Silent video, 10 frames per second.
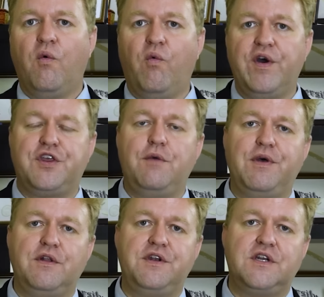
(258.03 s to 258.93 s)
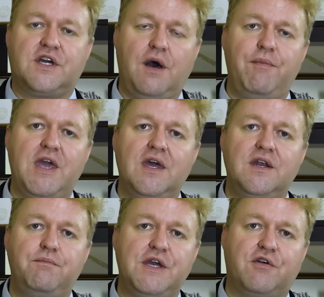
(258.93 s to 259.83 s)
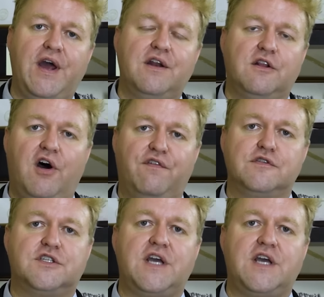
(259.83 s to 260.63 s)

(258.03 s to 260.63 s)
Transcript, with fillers: with the ability to come in and be granted lawful